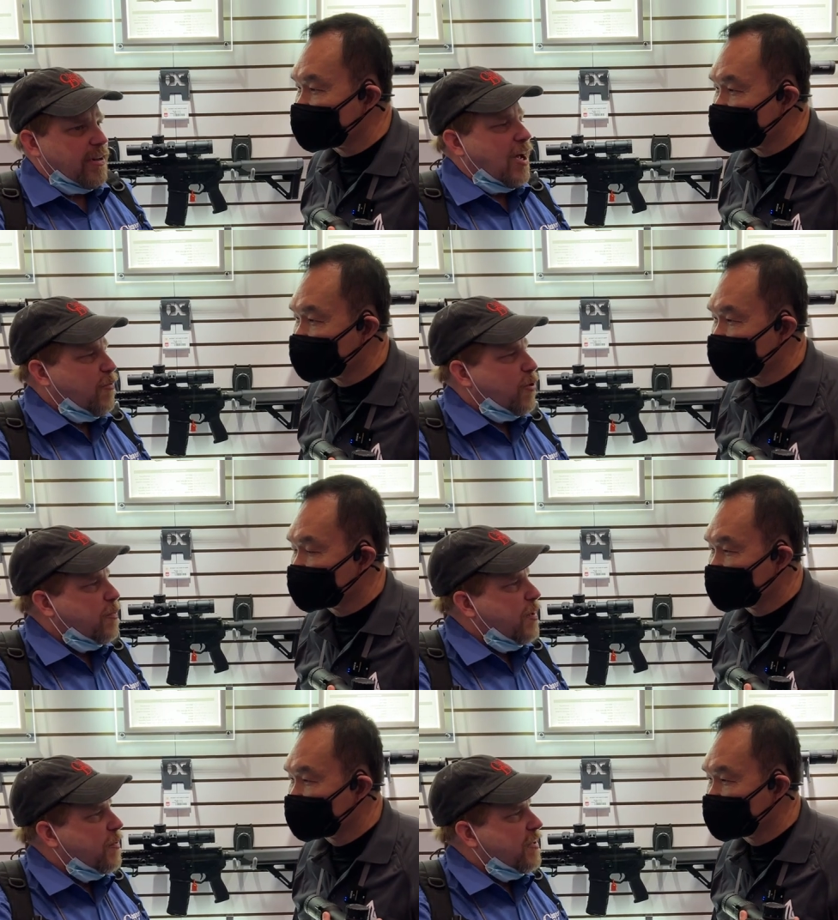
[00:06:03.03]
Speaker 1: lot more
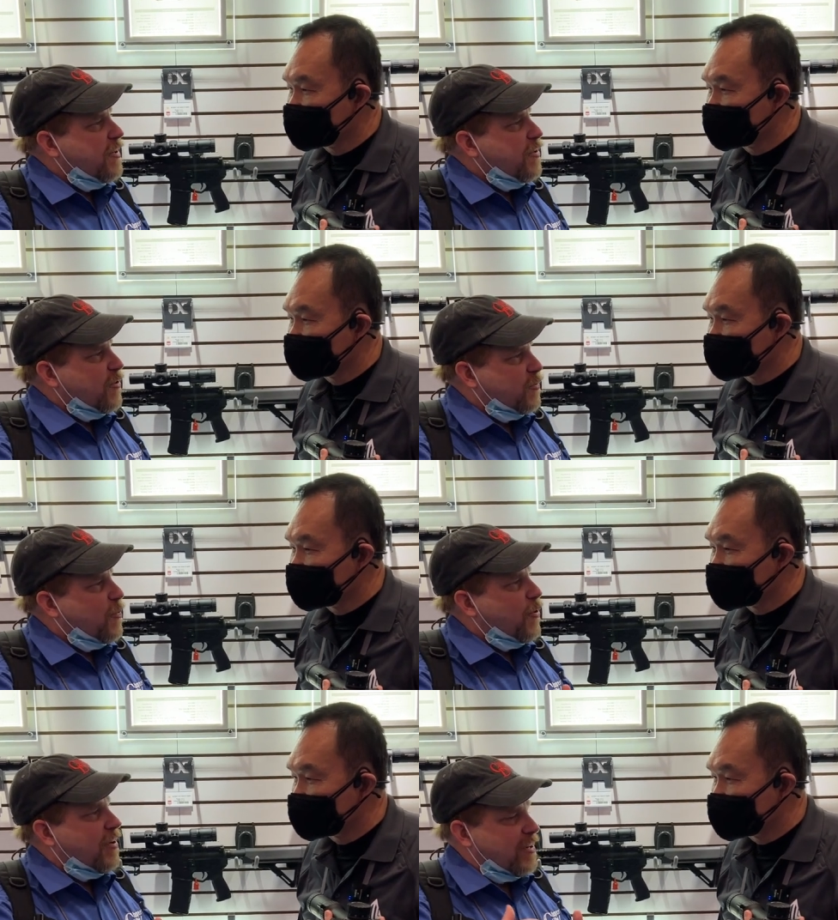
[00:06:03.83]
people into the
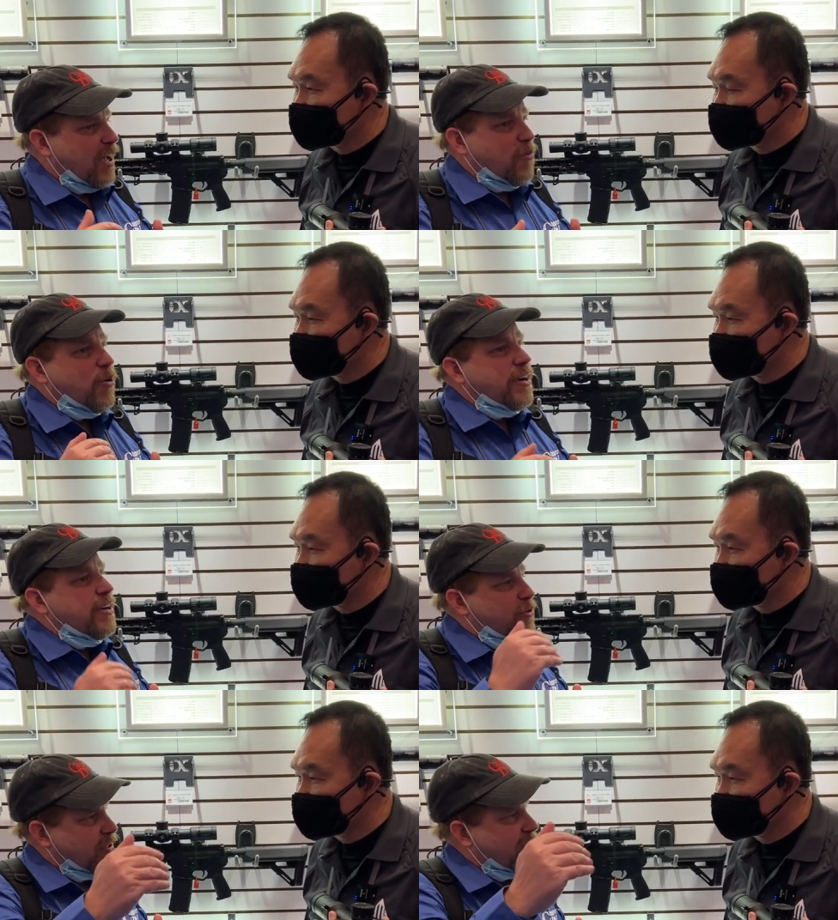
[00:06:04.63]
sport and a lot more
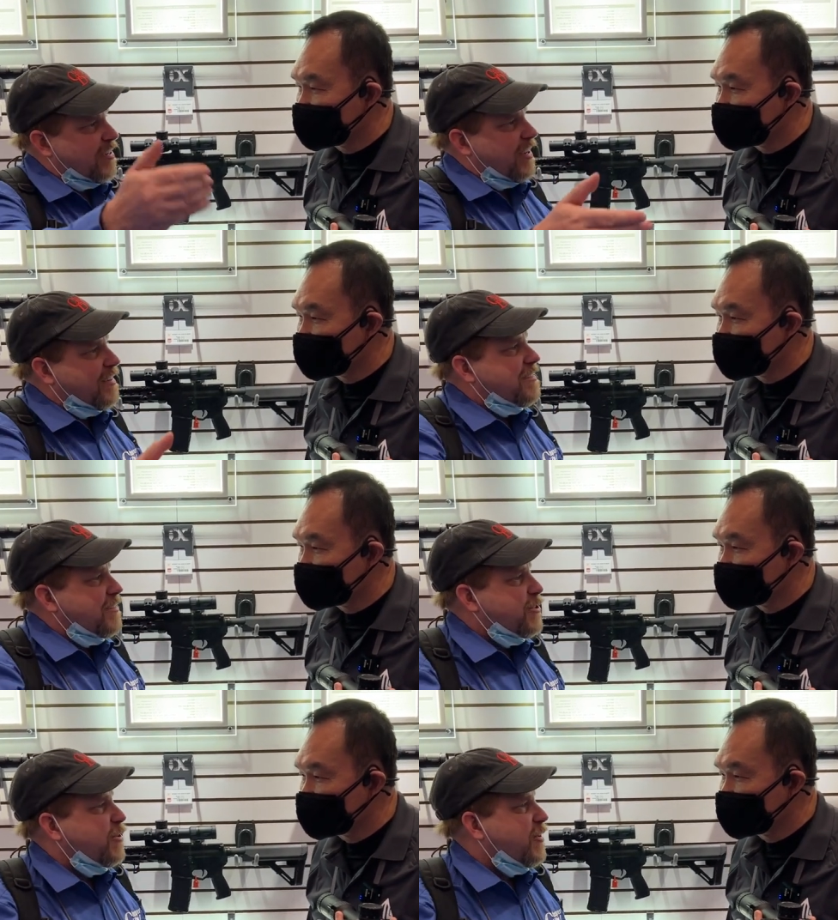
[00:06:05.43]
interest at
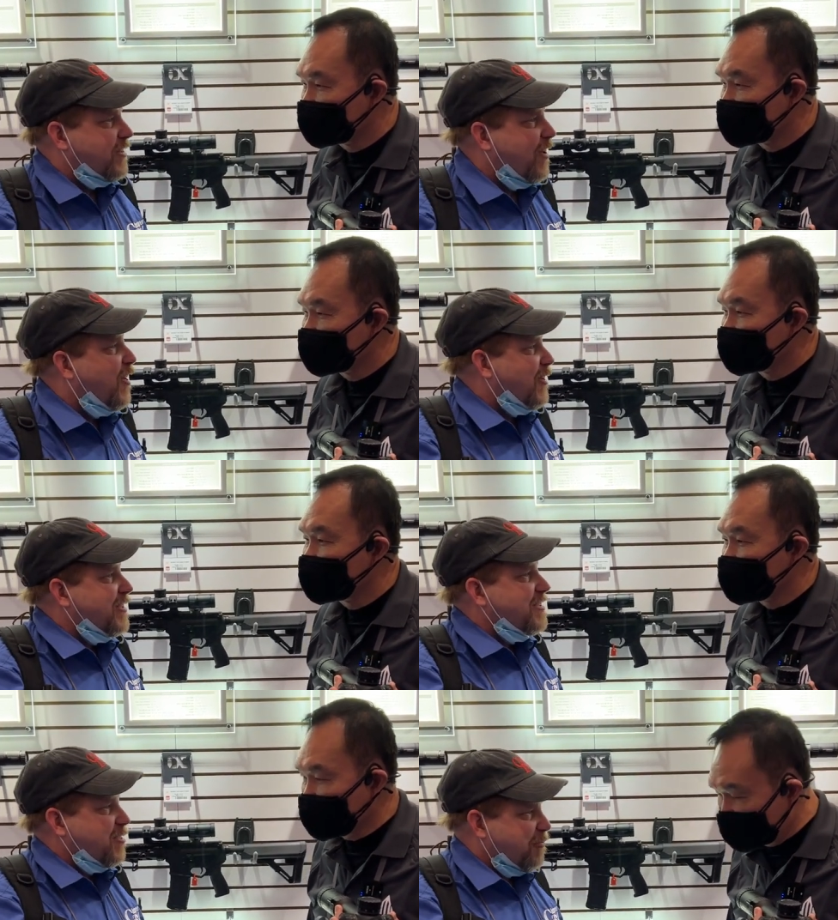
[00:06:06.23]
shooting long.
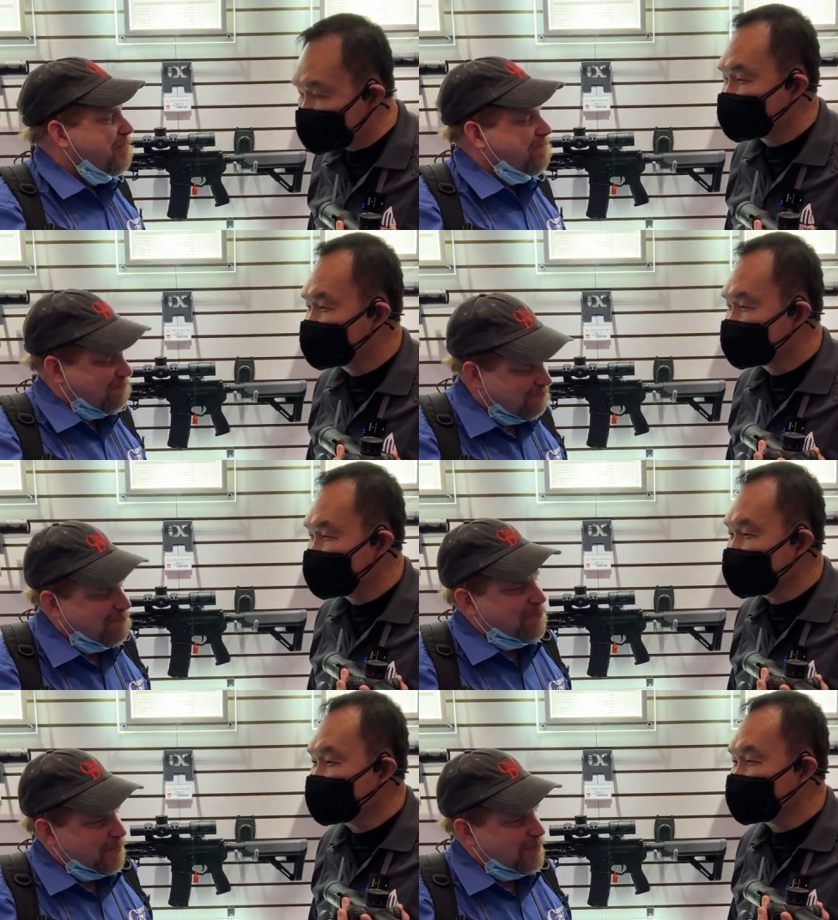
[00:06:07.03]
Yes,
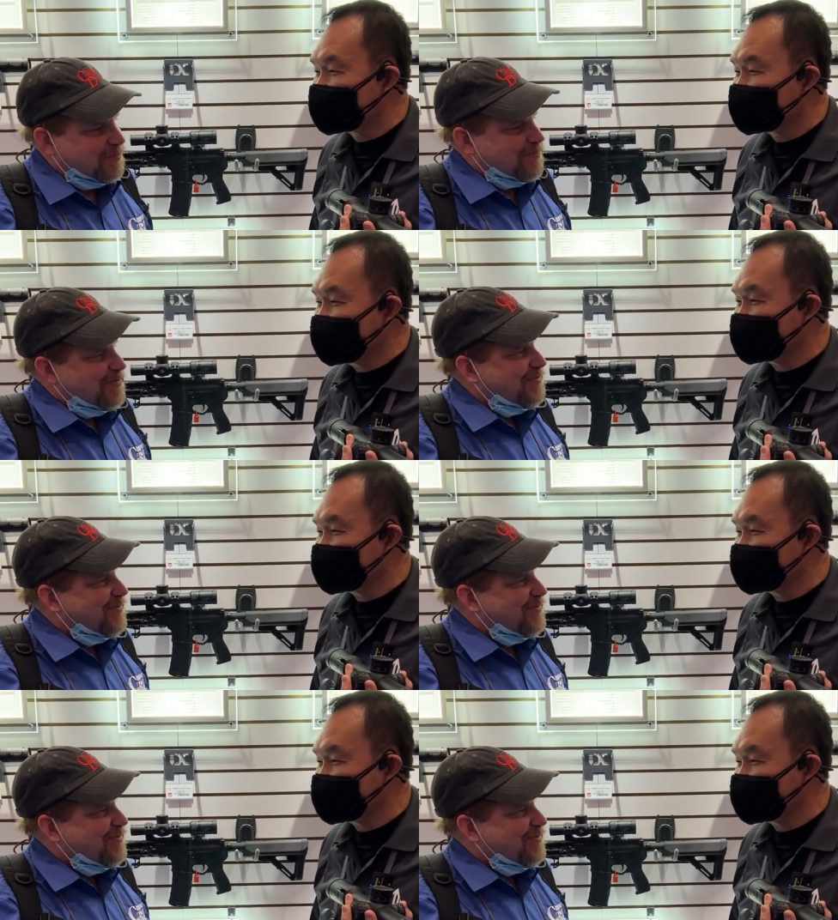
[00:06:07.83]
thank you, thank